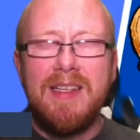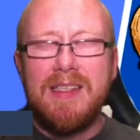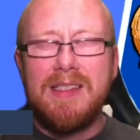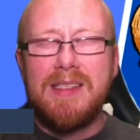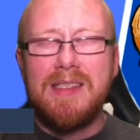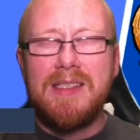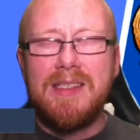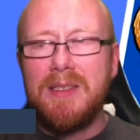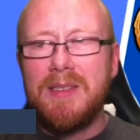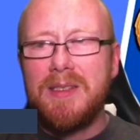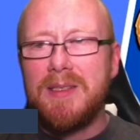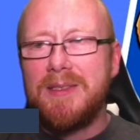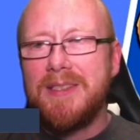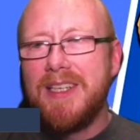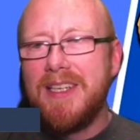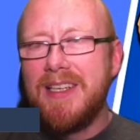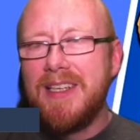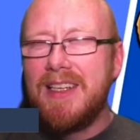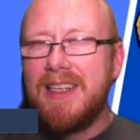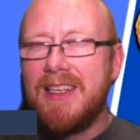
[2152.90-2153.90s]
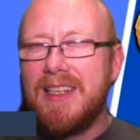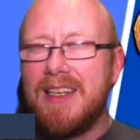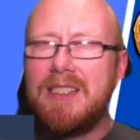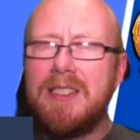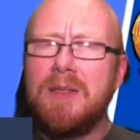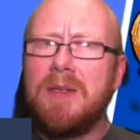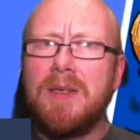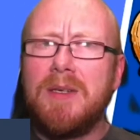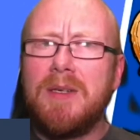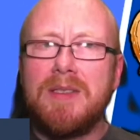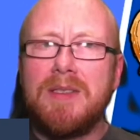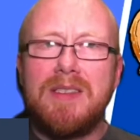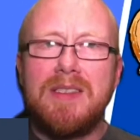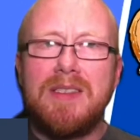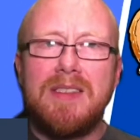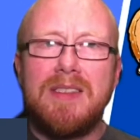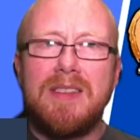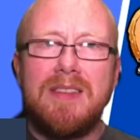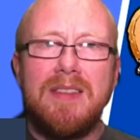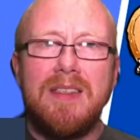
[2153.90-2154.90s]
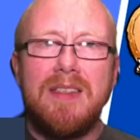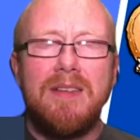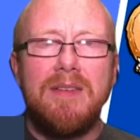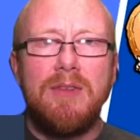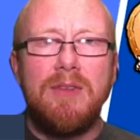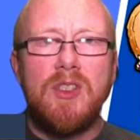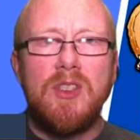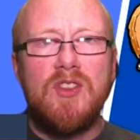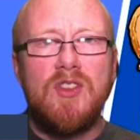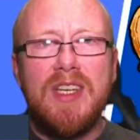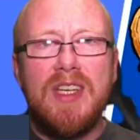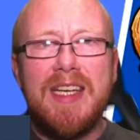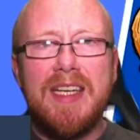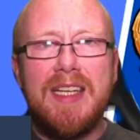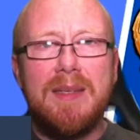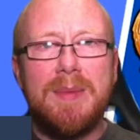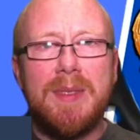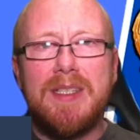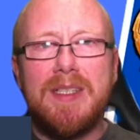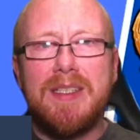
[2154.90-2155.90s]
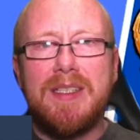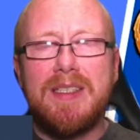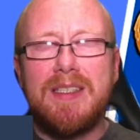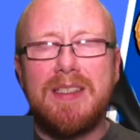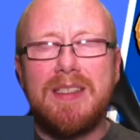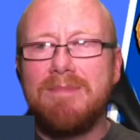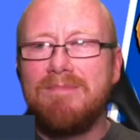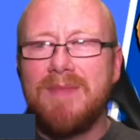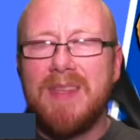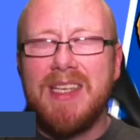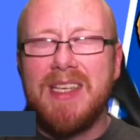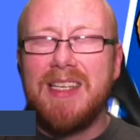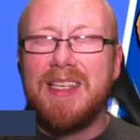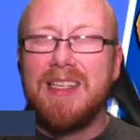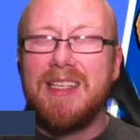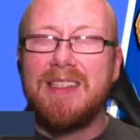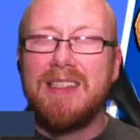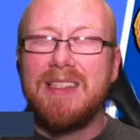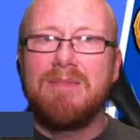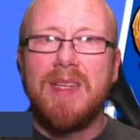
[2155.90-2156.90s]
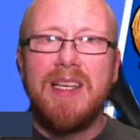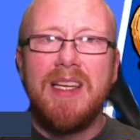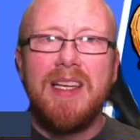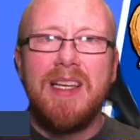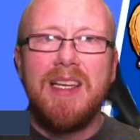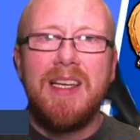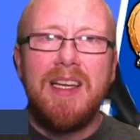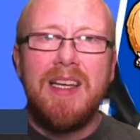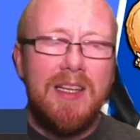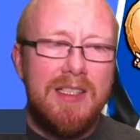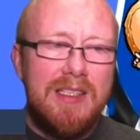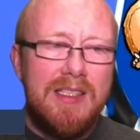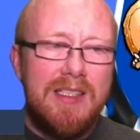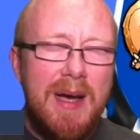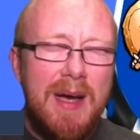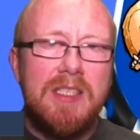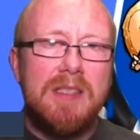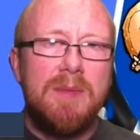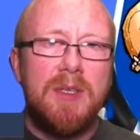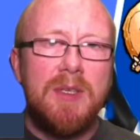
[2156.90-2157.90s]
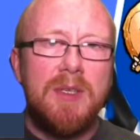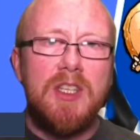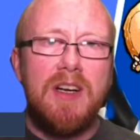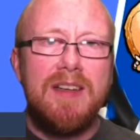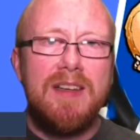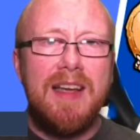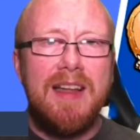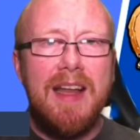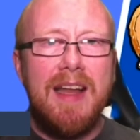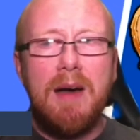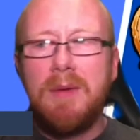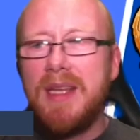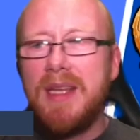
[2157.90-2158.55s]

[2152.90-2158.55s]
So you know it's frustrating, but yeah. It's, it's one of those